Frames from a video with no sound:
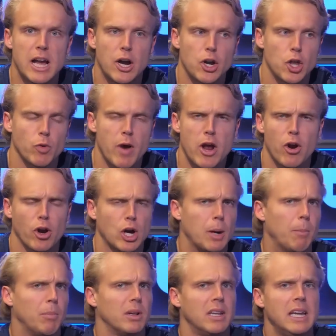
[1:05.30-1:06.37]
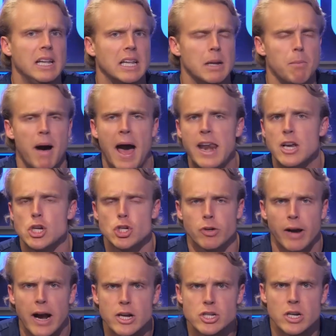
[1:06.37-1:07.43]
under the radar completely by any
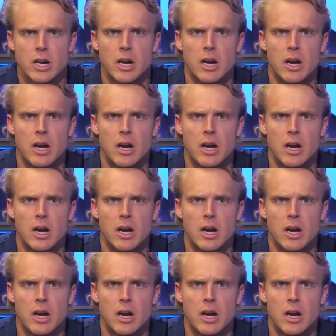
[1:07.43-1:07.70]
stretch.